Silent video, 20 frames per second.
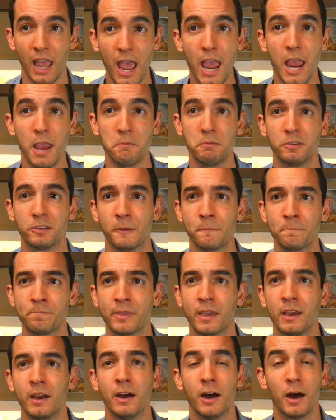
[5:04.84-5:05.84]
aimed,
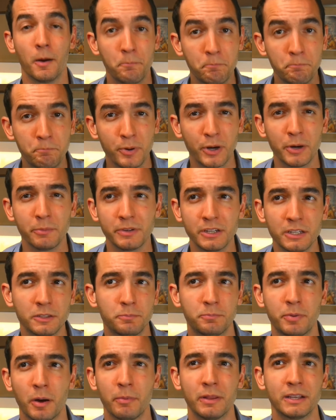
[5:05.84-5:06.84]
a
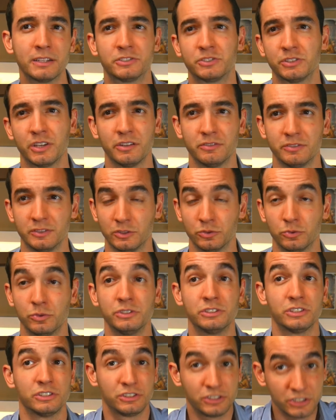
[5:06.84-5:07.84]
permanent public servant who
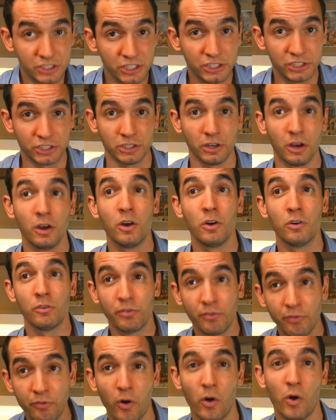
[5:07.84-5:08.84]
is a teacher
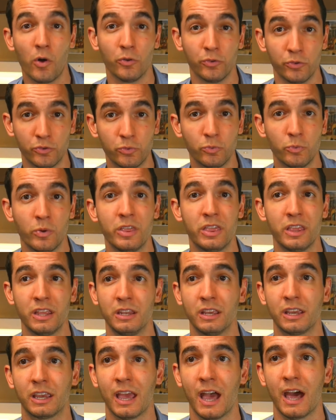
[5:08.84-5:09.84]
falls within
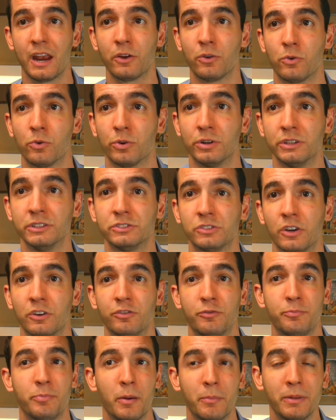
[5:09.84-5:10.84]
the categories
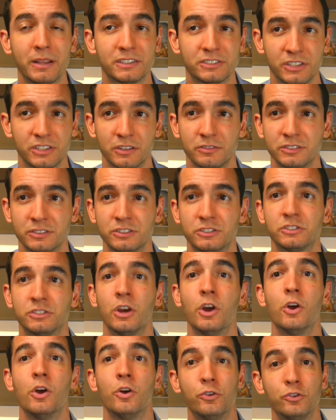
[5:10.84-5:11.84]
of public servants
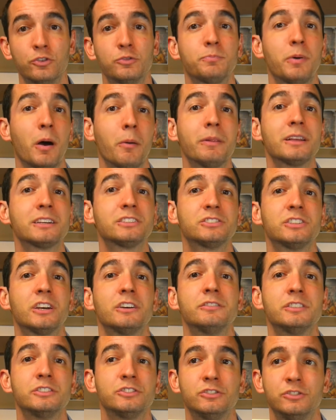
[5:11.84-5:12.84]
whose public
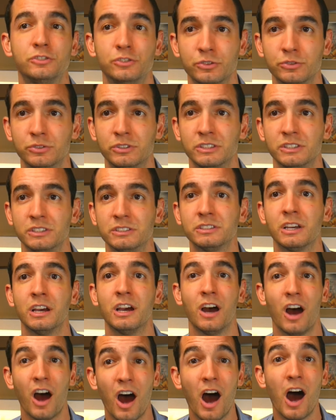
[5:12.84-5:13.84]
service duties
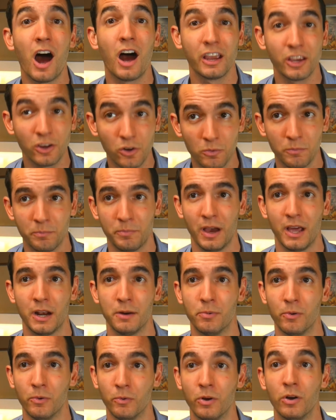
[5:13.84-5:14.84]
are
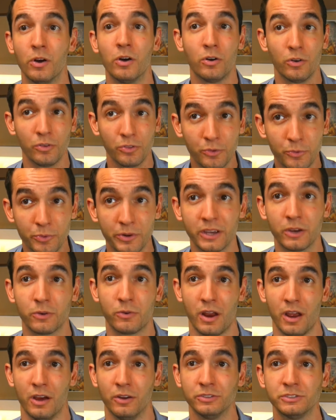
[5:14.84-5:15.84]
incompatible on 3
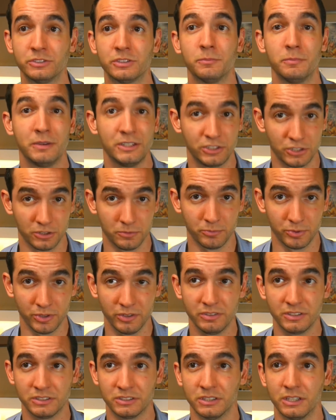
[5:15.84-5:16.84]
grounds mentioned
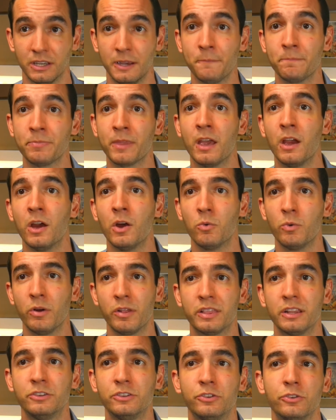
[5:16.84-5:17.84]
previously
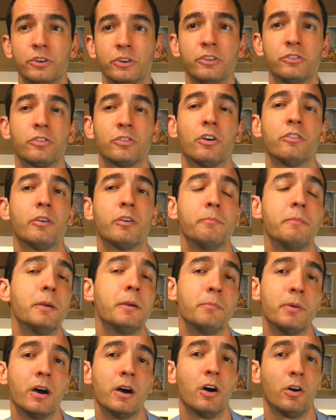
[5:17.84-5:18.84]
with the duties of a
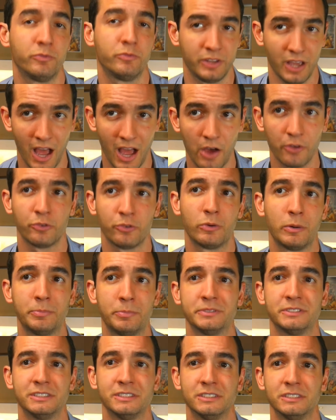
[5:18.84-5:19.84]
member of the House of
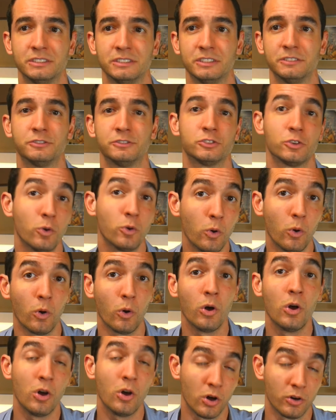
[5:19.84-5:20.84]
Representatives
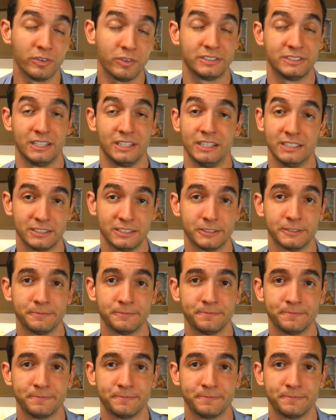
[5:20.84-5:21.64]
or of a senator.